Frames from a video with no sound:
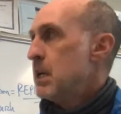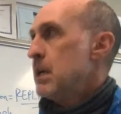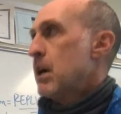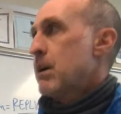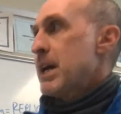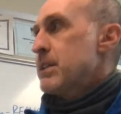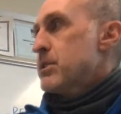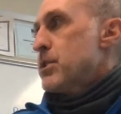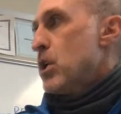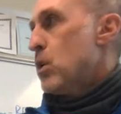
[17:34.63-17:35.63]
All right,
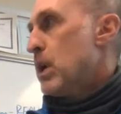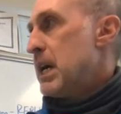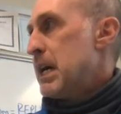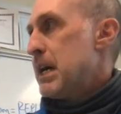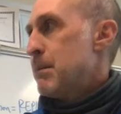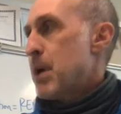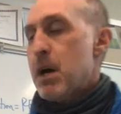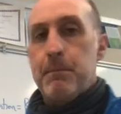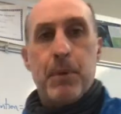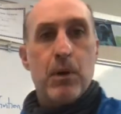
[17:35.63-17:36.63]
so
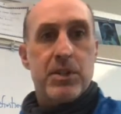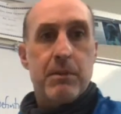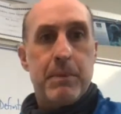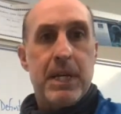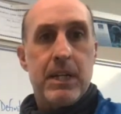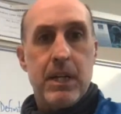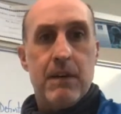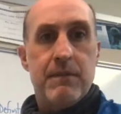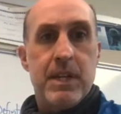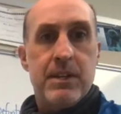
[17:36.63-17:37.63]
I'll post a pic
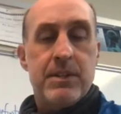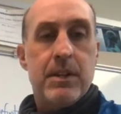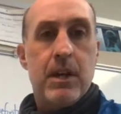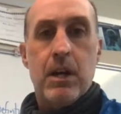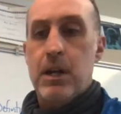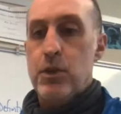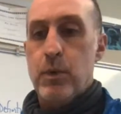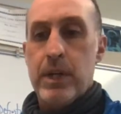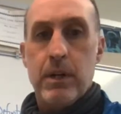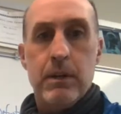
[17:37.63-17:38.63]
of this on
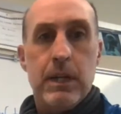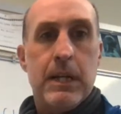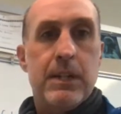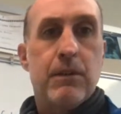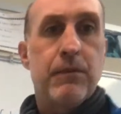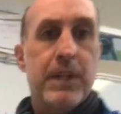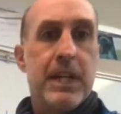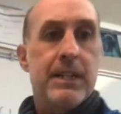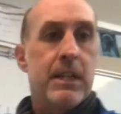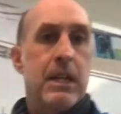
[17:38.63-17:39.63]
Twitter. Don't
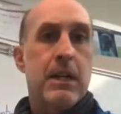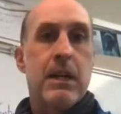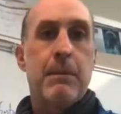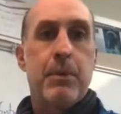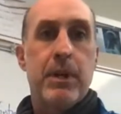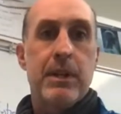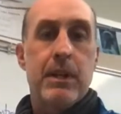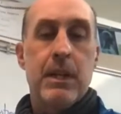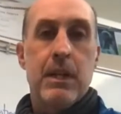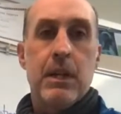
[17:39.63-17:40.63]
forget, I put
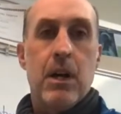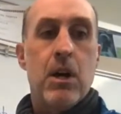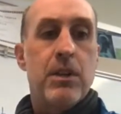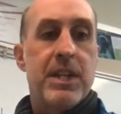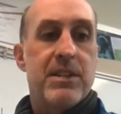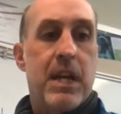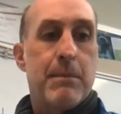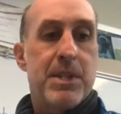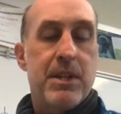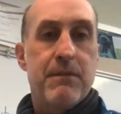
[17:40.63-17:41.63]
all the
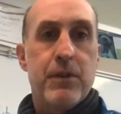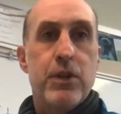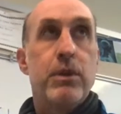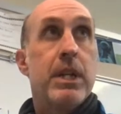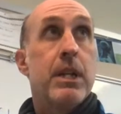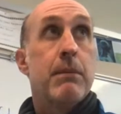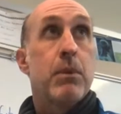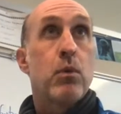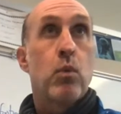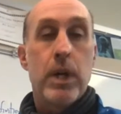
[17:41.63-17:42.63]
assignments in for unit
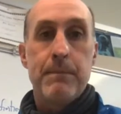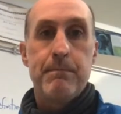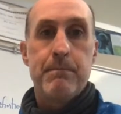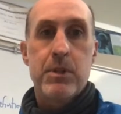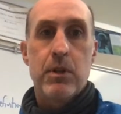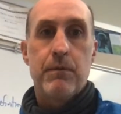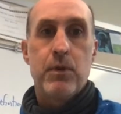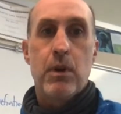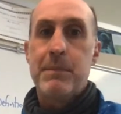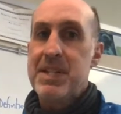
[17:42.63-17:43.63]
number 1. So if
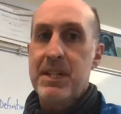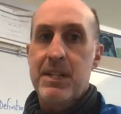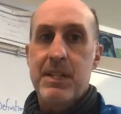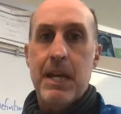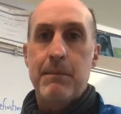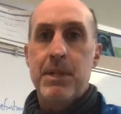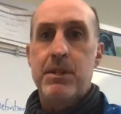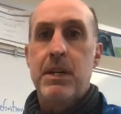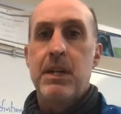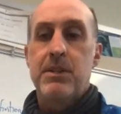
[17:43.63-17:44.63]
you are missing
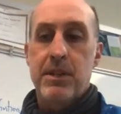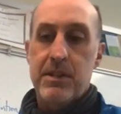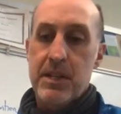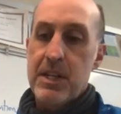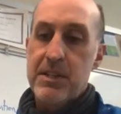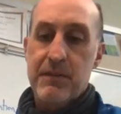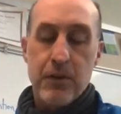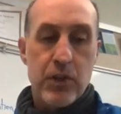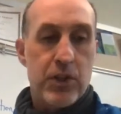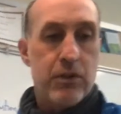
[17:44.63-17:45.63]
assignments, since it is the first